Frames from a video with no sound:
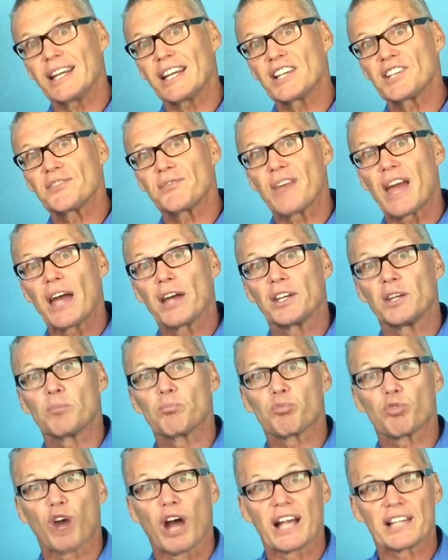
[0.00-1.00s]
is found in
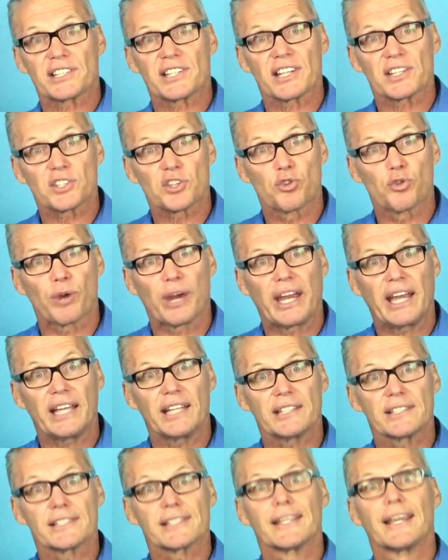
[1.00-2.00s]
processed
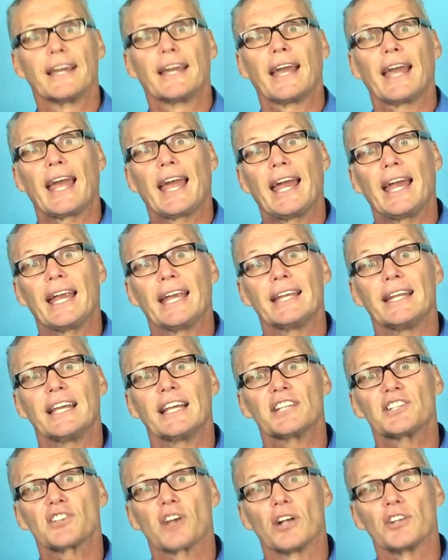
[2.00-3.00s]
grains, and
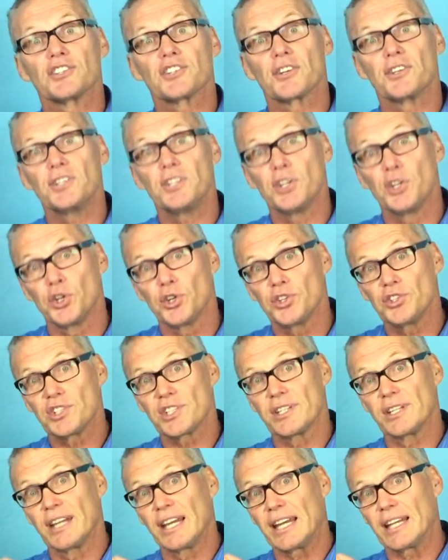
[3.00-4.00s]
it's also used
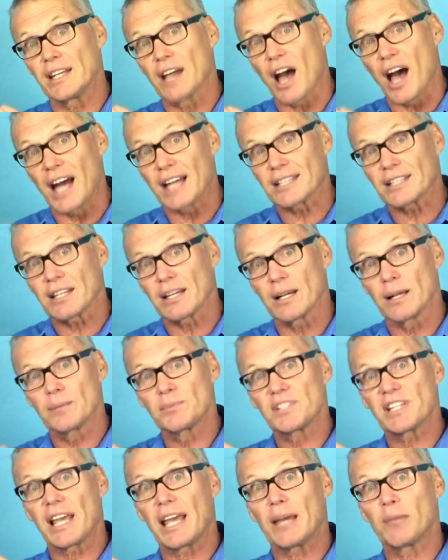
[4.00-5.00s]
in hot
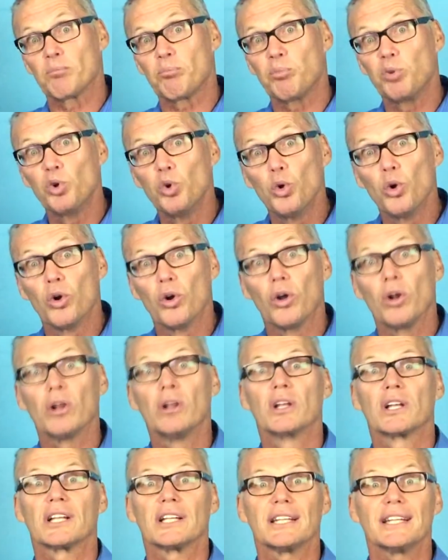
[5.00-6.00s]
tubs and
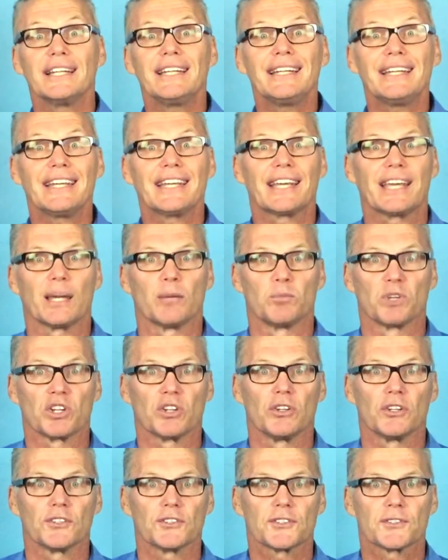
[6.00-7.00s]
pool cleaning
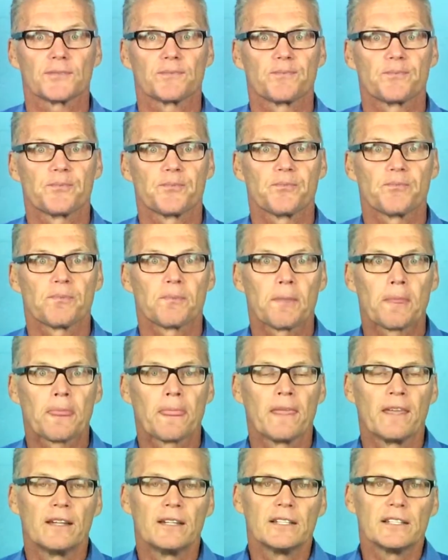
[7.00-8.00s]
chemicals.
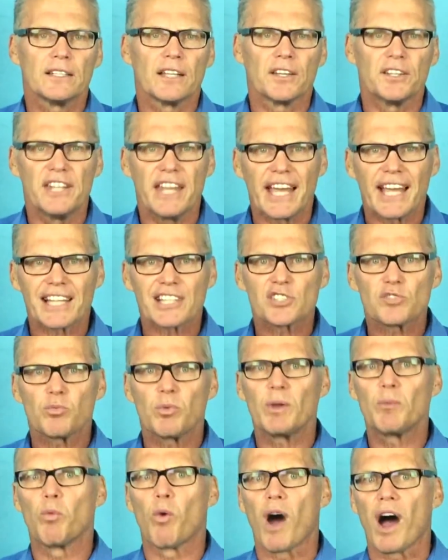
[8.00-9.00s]
Now next,
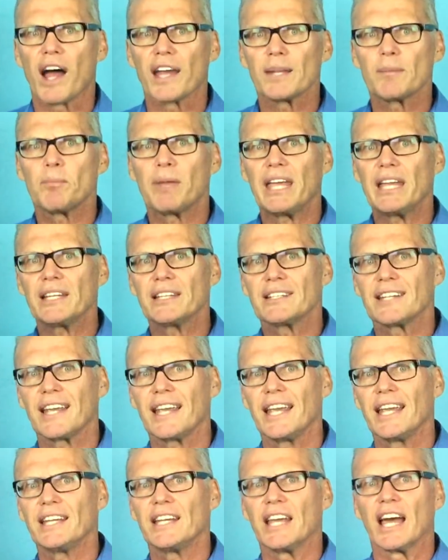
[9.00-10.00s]
we want to
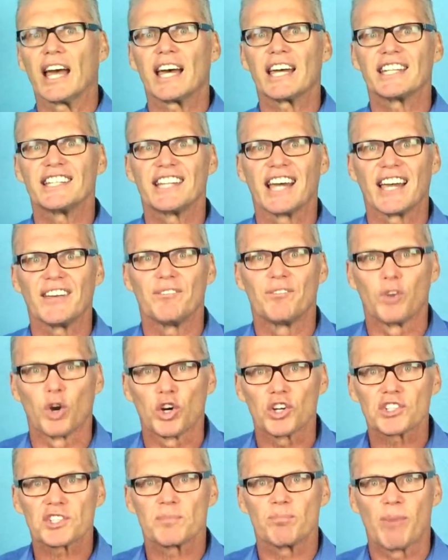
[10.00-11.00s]
maintain a
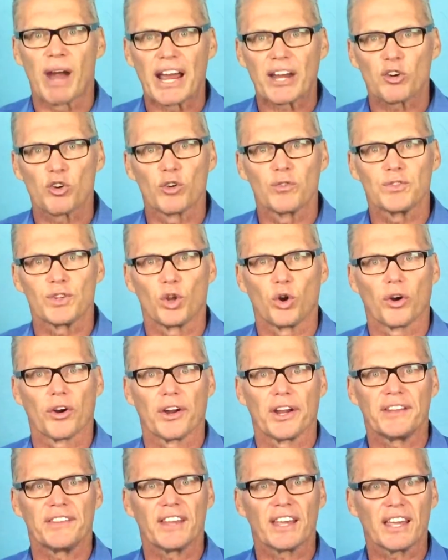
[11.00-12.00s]
diverse microflora
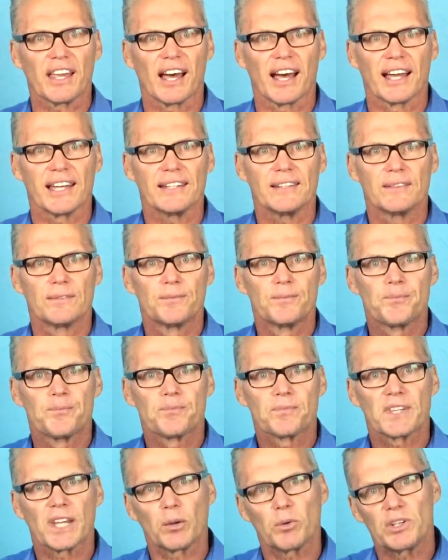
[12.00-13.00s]
in the gut.
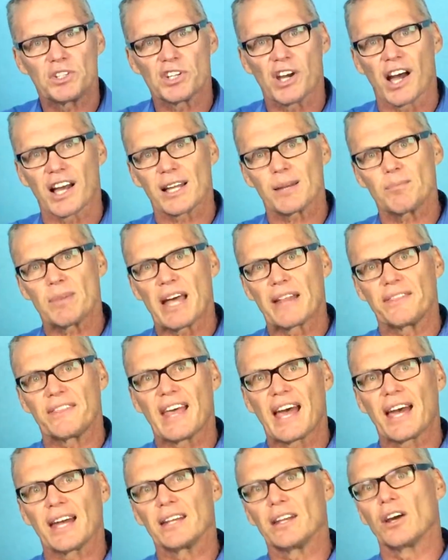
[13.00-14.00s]
and we talk about
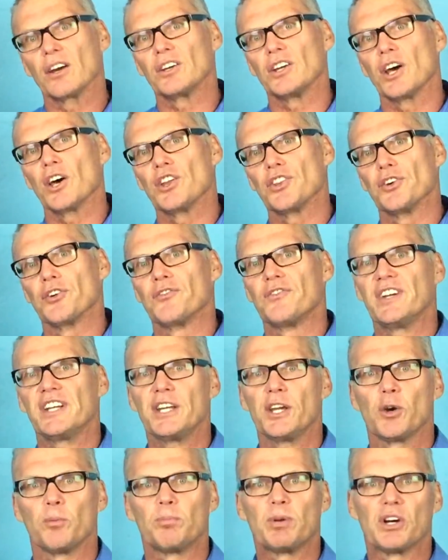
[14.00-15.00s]
that on other
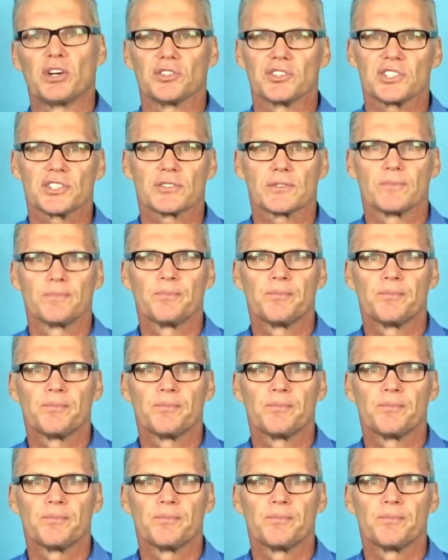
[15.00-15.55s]
video posts.